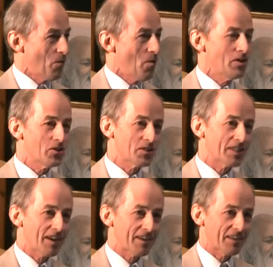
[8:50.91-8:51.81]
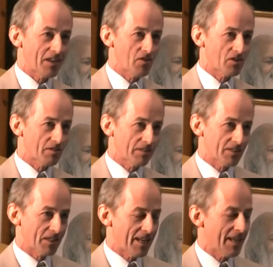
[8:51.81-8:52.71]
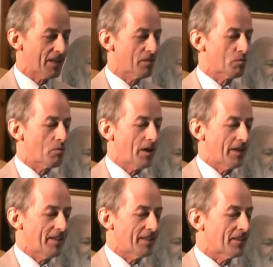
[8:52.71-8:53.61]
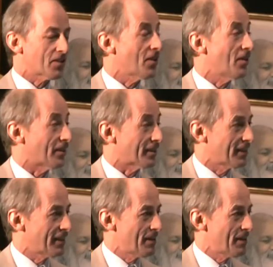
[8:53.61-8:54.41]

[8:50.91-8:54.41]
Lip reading: Once you start with an addictive quality to the salt.